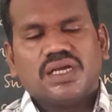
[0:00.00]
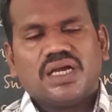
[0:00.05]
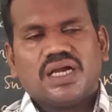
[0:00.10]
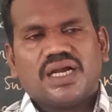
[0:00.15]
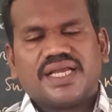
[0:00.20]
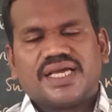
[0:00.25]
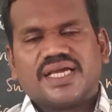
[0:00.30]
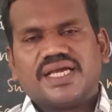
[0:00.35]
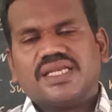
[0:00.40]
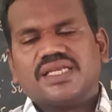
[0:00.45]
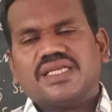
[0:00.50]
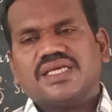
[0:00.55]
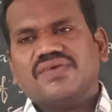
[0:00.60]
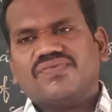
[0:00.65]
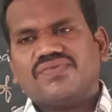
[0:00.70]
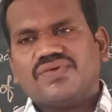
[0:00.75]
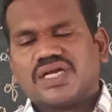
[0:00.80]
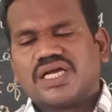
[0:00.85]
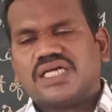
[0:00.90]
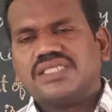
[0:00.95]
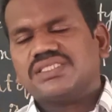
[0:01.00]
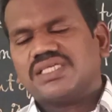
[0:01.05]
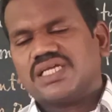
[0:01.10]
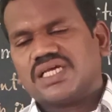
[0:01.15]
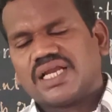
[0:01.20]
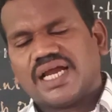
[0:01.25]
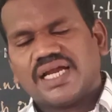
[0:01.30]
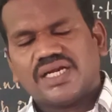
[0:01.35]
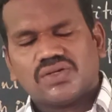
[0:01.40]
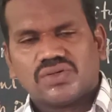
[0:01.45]
And again, if we consider
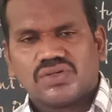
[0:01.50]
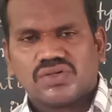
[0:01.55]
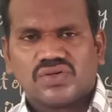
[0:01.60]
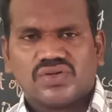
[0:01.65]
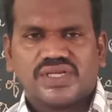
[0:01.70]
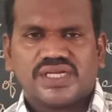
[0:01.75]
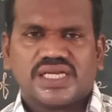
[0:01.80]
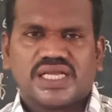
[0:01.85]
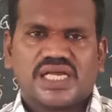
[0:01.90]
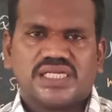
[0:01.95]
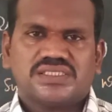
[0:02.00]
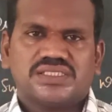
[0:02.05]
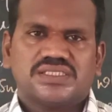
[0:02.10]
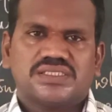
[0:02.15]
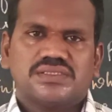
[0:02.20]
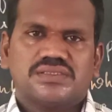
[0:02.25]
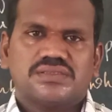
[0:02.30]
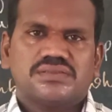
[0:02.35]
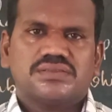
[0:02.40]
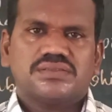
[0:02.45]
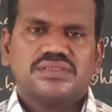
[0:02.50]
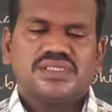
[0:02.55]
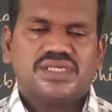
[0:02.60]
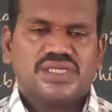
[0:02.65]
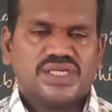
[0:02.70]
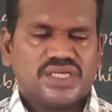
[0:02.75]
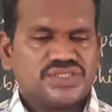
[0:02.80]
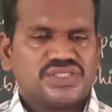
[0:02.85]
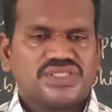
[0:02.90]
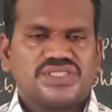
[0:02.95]
hydrochloric acid,
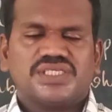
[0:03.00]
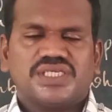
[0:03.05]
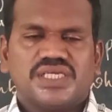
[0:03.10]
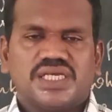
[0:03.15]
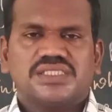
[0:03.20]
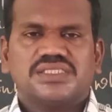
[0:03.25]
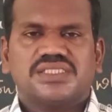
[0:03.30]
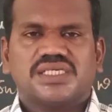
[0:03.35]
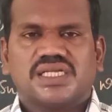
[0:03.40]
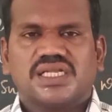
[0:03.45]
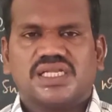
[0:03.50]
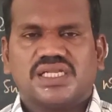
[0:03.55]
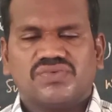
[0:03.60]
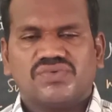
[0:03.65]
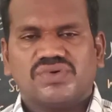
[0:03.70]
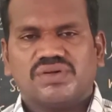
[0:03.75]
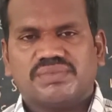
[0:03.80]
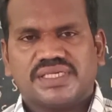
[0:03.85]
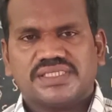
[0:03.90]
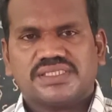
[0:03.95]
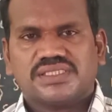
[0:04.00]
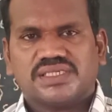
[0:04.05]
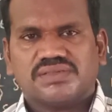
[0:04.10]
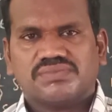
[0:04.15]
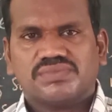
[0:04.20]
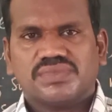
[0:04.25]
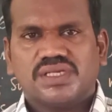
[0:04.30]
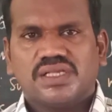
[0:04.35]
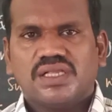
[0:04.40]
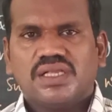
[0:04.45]
HCl generally we may
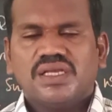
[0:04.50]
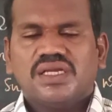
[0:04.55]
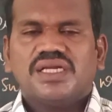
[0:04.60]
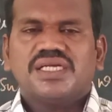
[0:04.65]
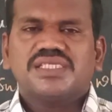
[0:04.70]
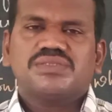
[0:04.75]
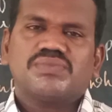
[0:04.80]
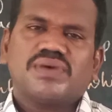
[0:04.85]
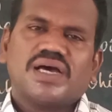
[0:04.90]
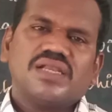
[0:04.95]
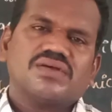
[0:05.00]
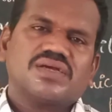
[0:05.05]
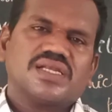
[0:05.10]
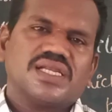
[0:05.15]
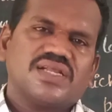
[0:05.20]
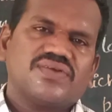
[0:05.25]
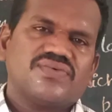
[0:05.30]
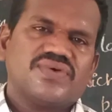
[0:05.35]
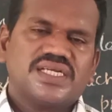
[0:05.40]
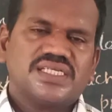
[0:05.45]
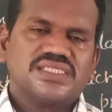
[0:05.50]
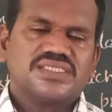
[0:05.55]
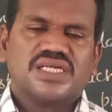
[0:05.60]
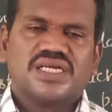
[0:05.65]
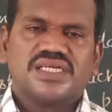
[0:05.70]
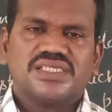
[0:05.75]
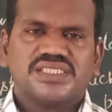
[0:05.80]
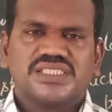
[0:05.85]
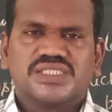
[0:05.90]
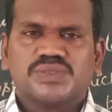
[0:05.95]
say, its molecular weight is
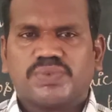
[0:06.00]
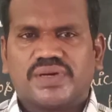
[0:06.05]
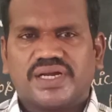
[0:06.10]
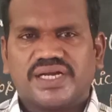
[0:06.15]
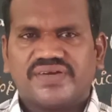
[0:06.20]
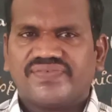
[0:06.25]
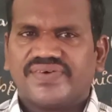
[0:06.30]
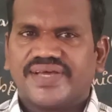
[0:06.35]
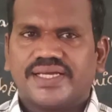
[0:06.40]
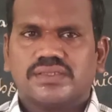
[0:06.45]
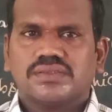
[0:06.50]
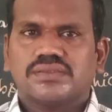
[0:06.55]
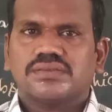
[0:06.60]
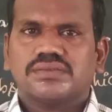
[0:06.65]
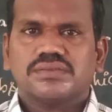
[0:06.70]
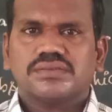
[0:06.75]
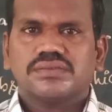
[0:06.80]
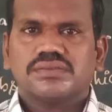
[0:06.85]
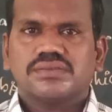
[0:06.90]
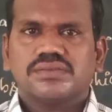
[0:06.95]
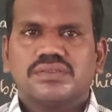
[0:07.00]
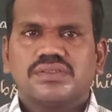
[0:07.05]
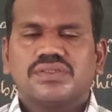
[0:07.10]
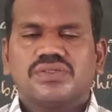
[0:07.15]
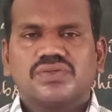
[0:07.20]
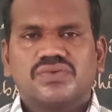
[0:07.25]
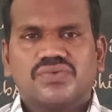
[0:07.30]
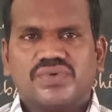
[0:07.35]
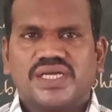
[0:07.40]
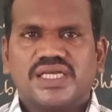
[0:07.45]

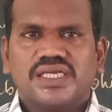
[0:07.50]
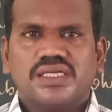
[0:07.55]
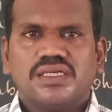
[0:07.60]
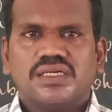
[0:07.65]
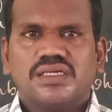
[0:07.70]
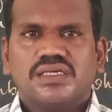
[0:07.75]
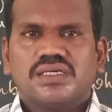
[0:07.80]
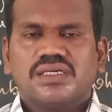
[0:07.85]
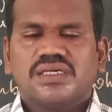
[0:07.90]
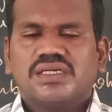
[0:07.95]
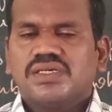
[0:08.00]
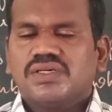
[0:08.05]
36.5. Why?